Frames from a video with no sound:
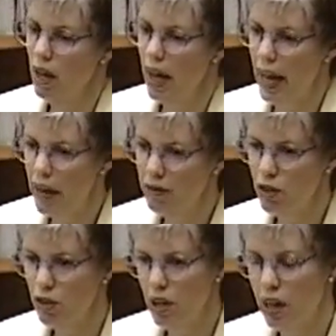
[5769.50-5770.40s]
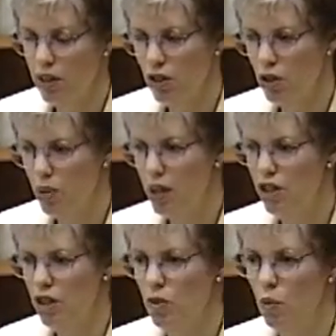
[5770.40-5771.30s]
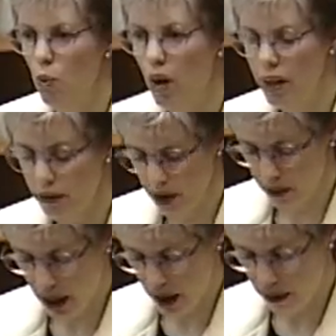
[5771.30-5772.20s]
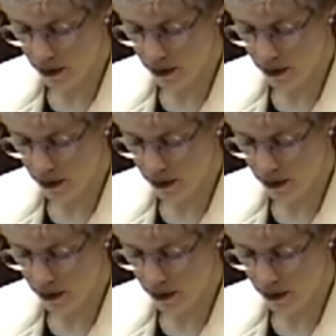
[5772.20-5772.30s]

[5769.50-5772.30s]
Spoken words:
After the concentration, one of them gave